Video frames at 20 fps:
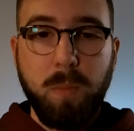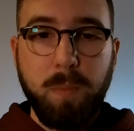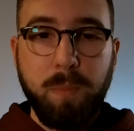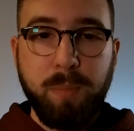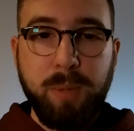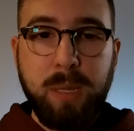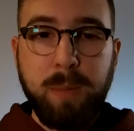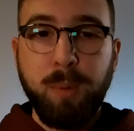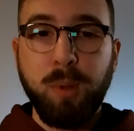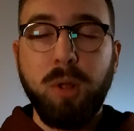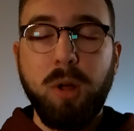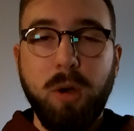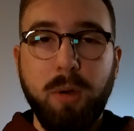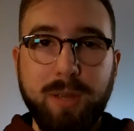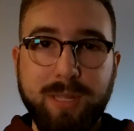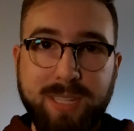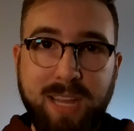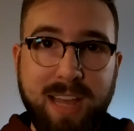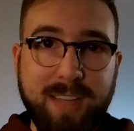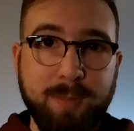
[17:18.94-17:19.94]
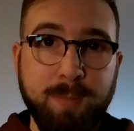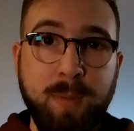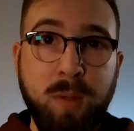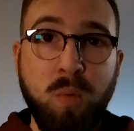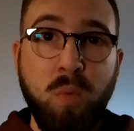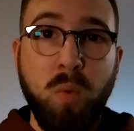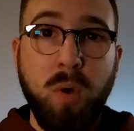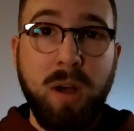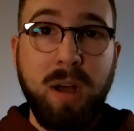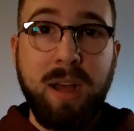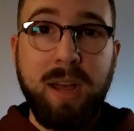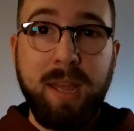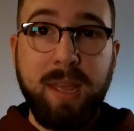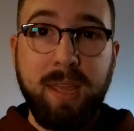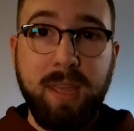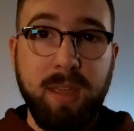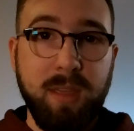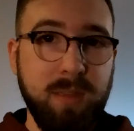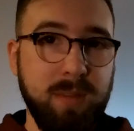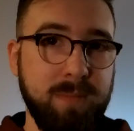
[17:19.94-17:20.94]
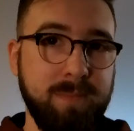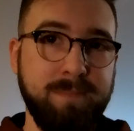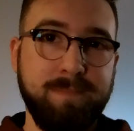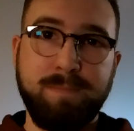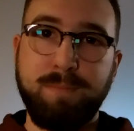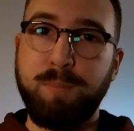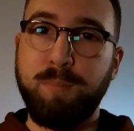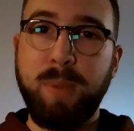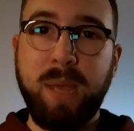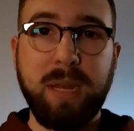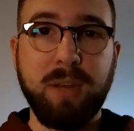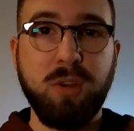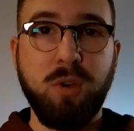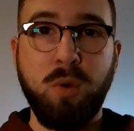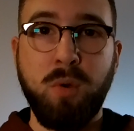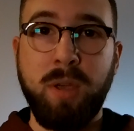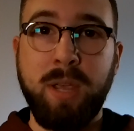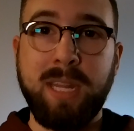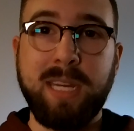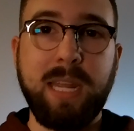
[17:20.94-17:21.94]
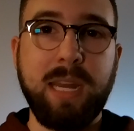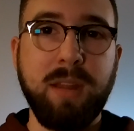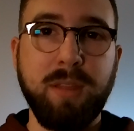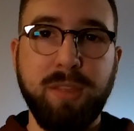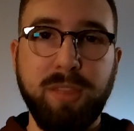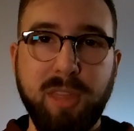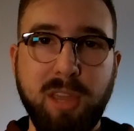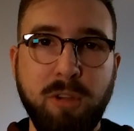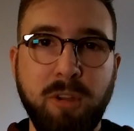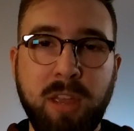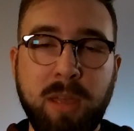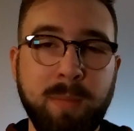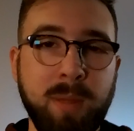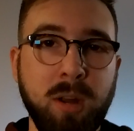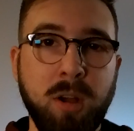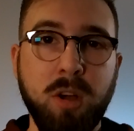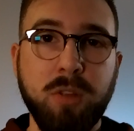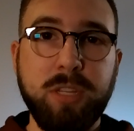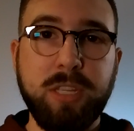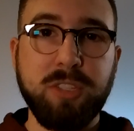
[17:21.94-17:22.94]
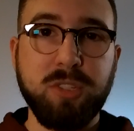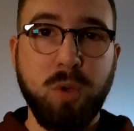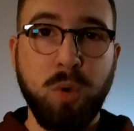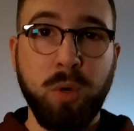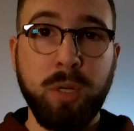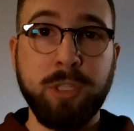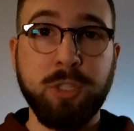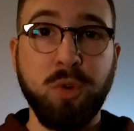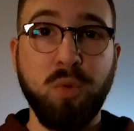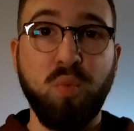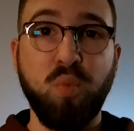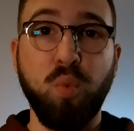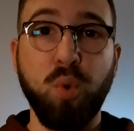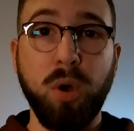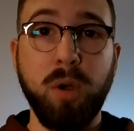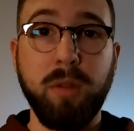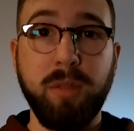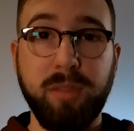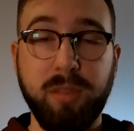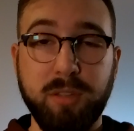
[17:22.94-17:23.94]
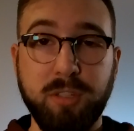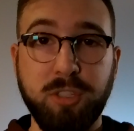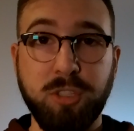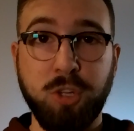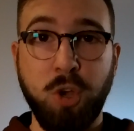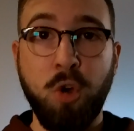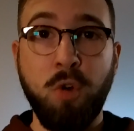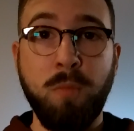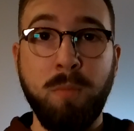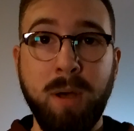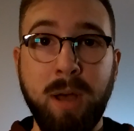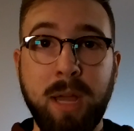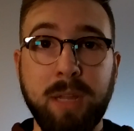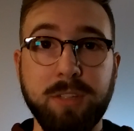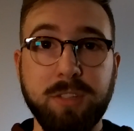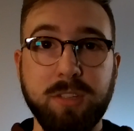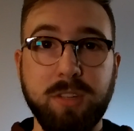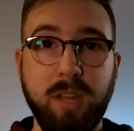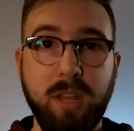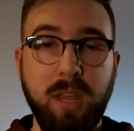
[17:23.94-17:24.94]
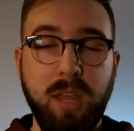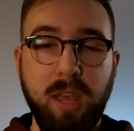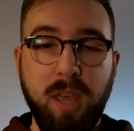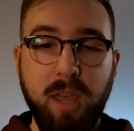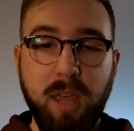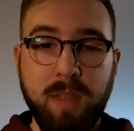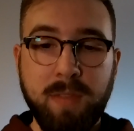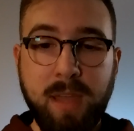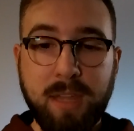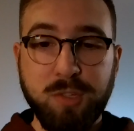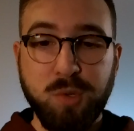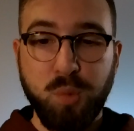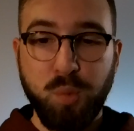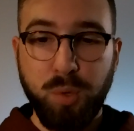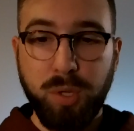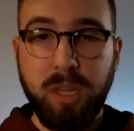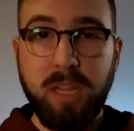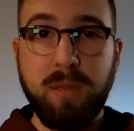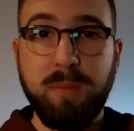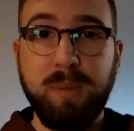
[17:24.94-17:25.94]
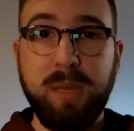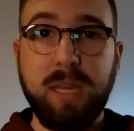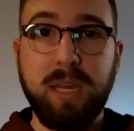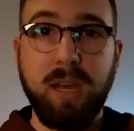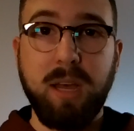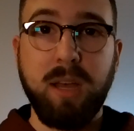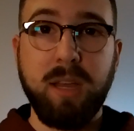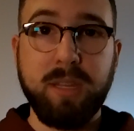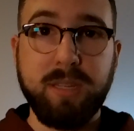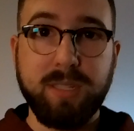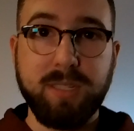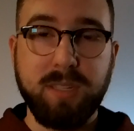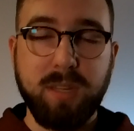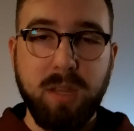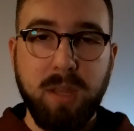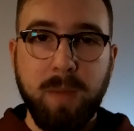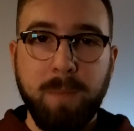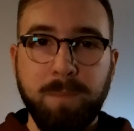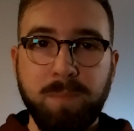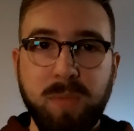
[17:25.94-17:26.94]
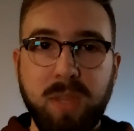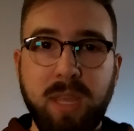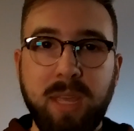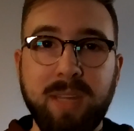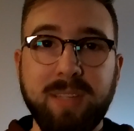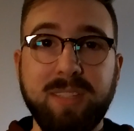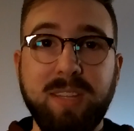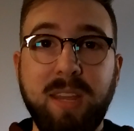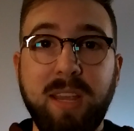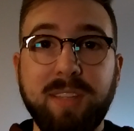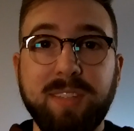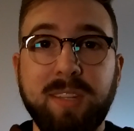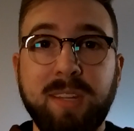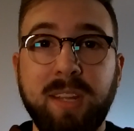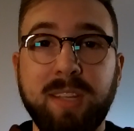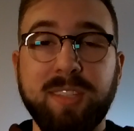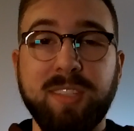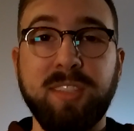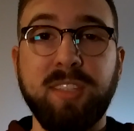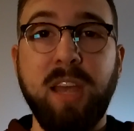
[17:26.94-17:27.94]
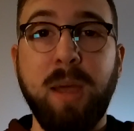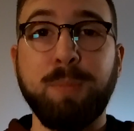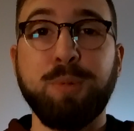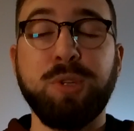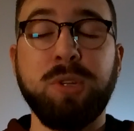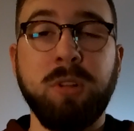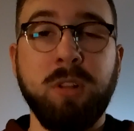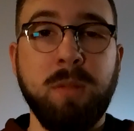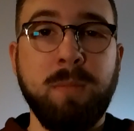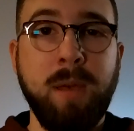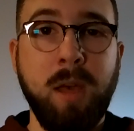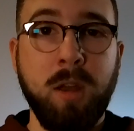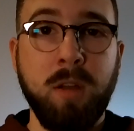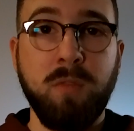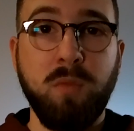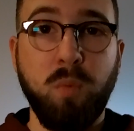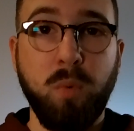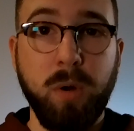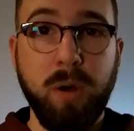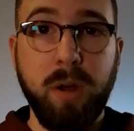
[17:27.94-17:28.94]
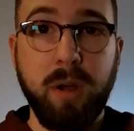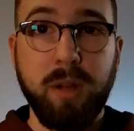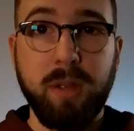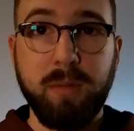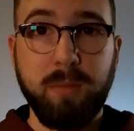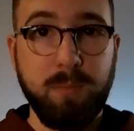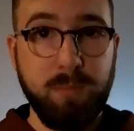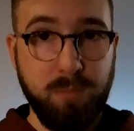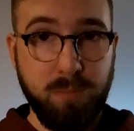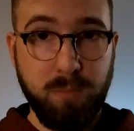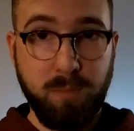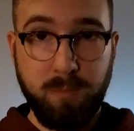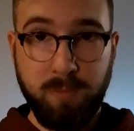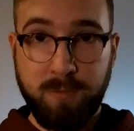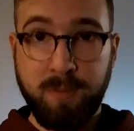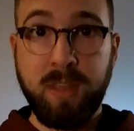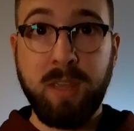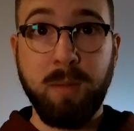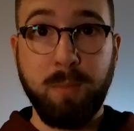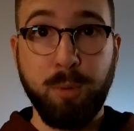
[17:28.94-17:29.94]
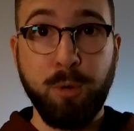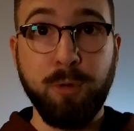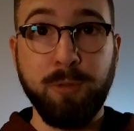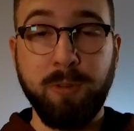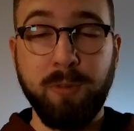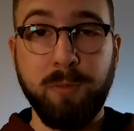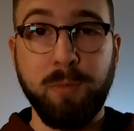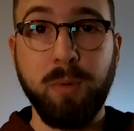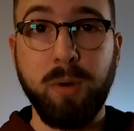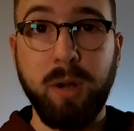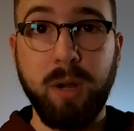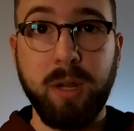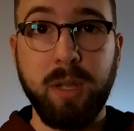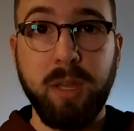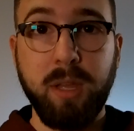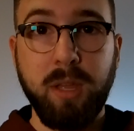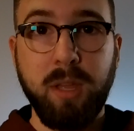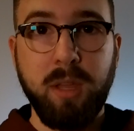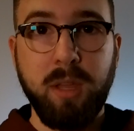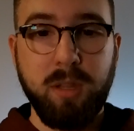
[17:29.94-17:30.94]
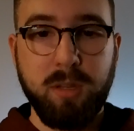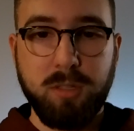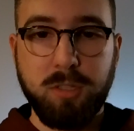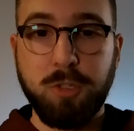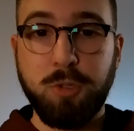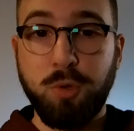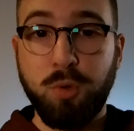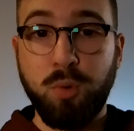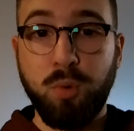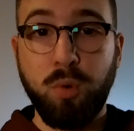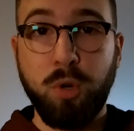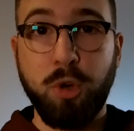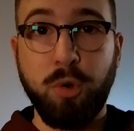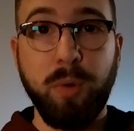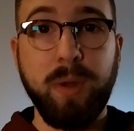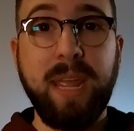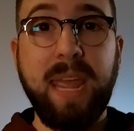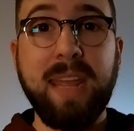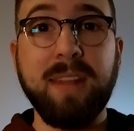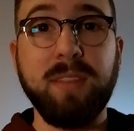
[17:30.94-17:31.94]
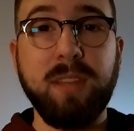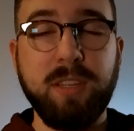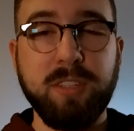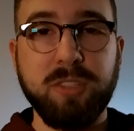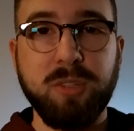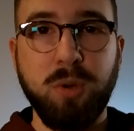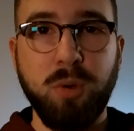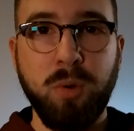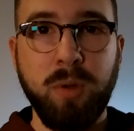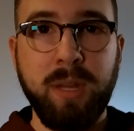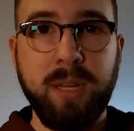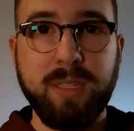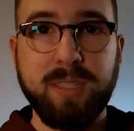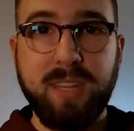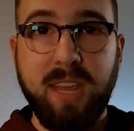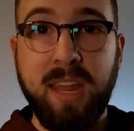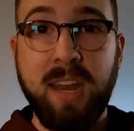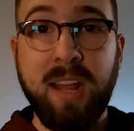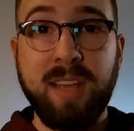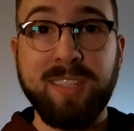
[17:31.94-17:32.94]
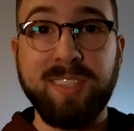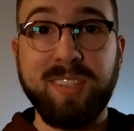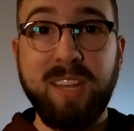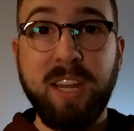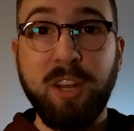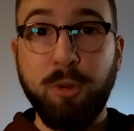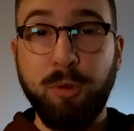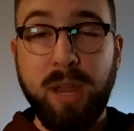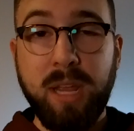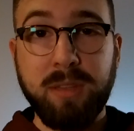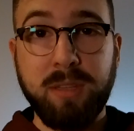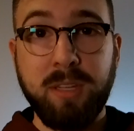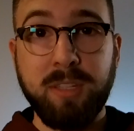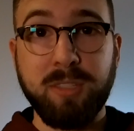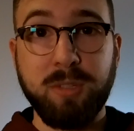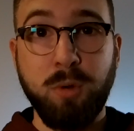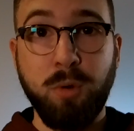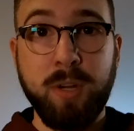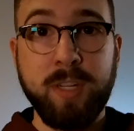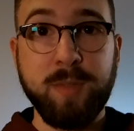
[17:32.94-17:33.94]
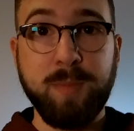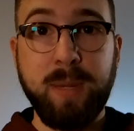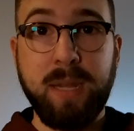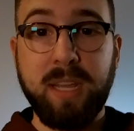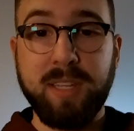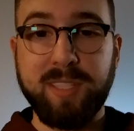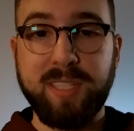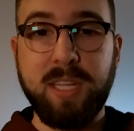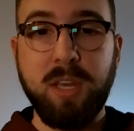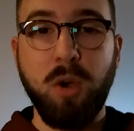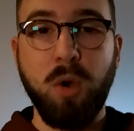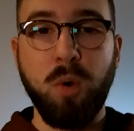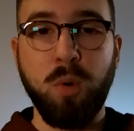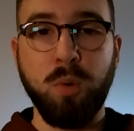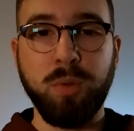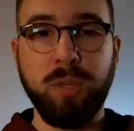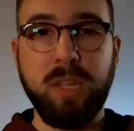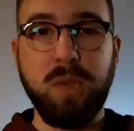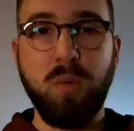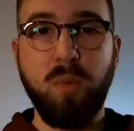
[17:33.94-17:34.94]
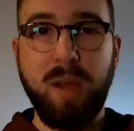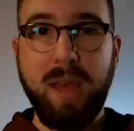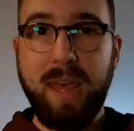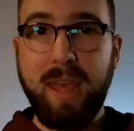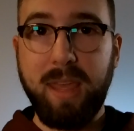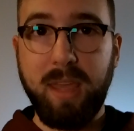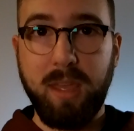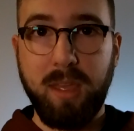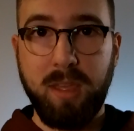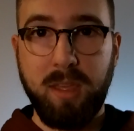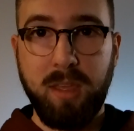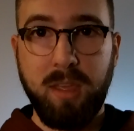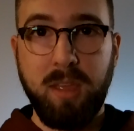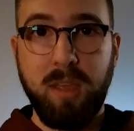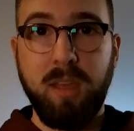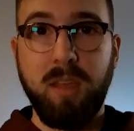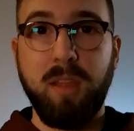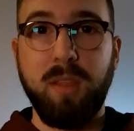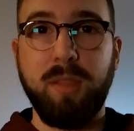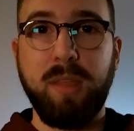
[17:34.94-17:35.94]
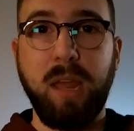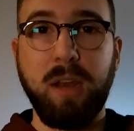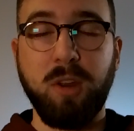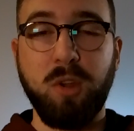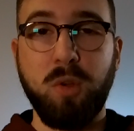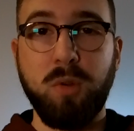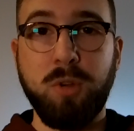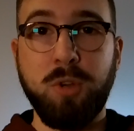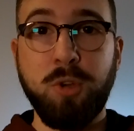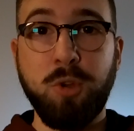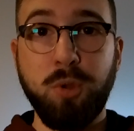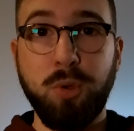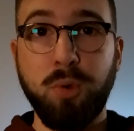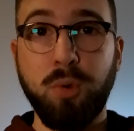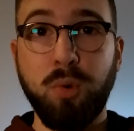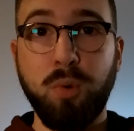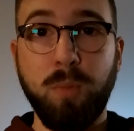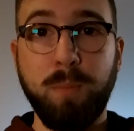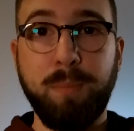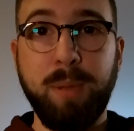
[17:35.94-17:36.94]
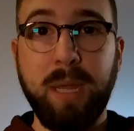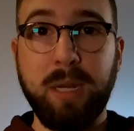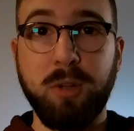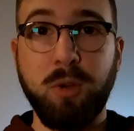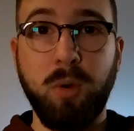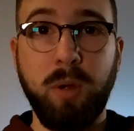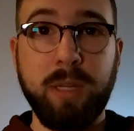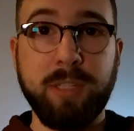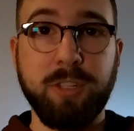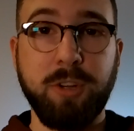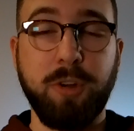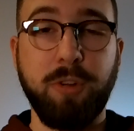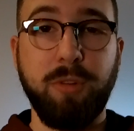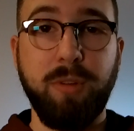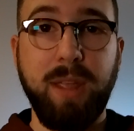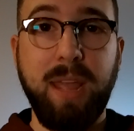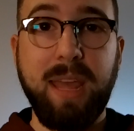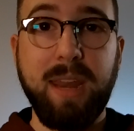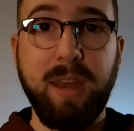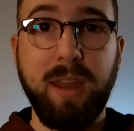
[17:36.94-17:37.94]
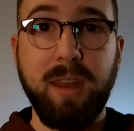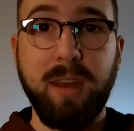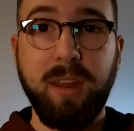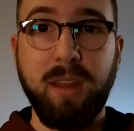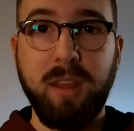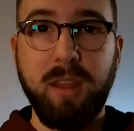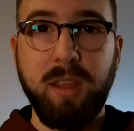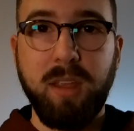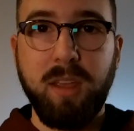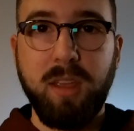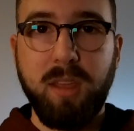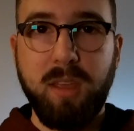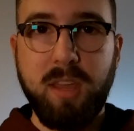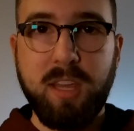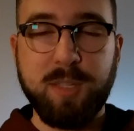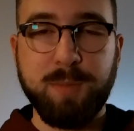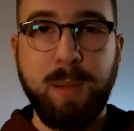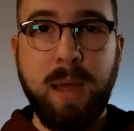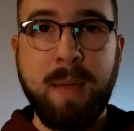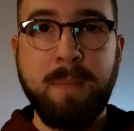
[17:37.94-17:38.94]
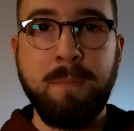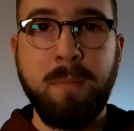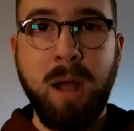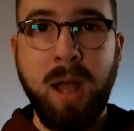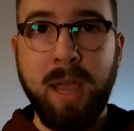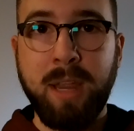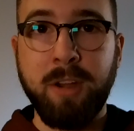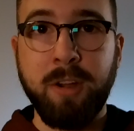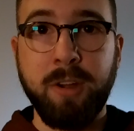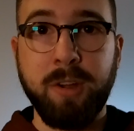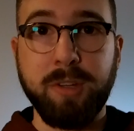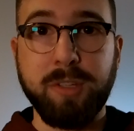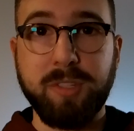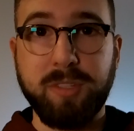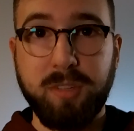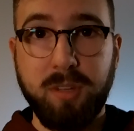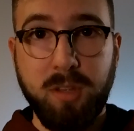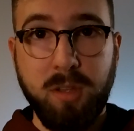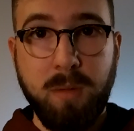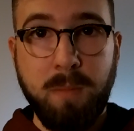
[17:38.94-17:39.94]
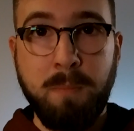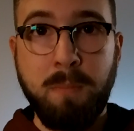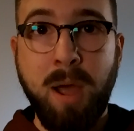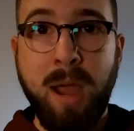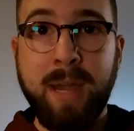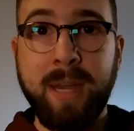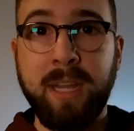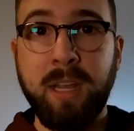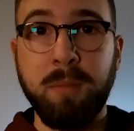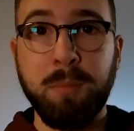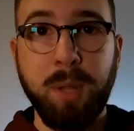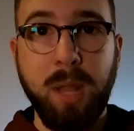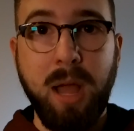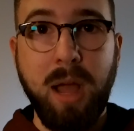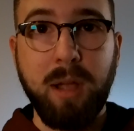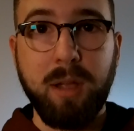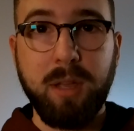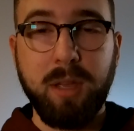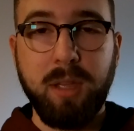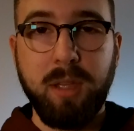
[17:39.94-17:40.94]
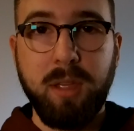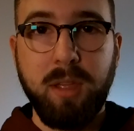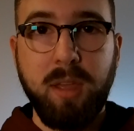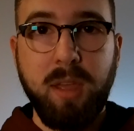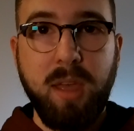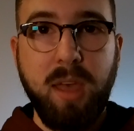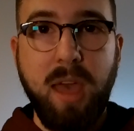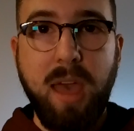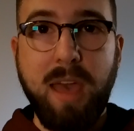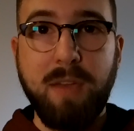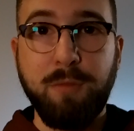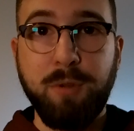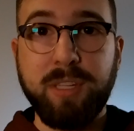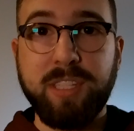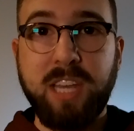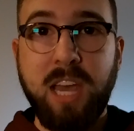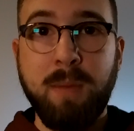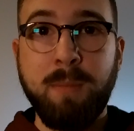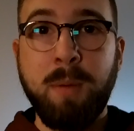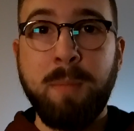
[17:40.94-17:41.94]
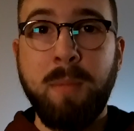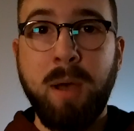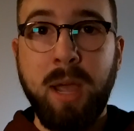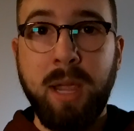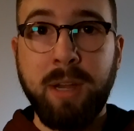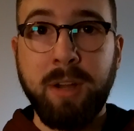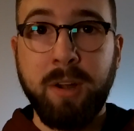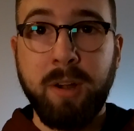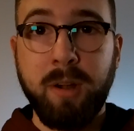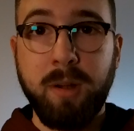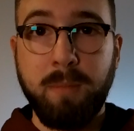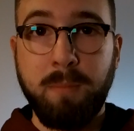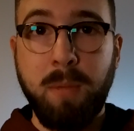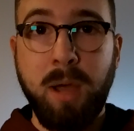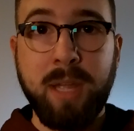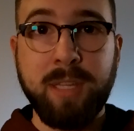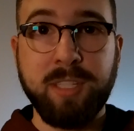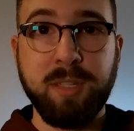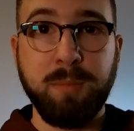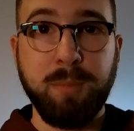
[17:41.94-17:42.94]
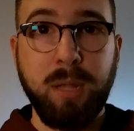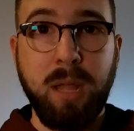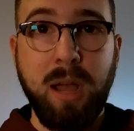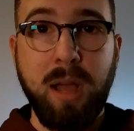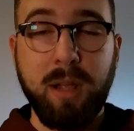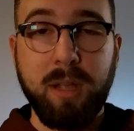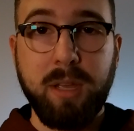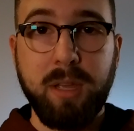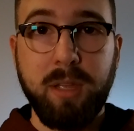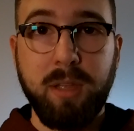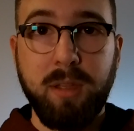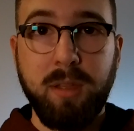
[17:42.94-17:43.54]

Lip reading: people always ask me why Bitcoin and Ethereum and all these coins are worth so much. And that's really because it takes an exceptional amount of work via proof of work to create these coins. And I say create these coins because the only way that new Bitcoins are created is by miners mining a block. Every time a miner mines a block,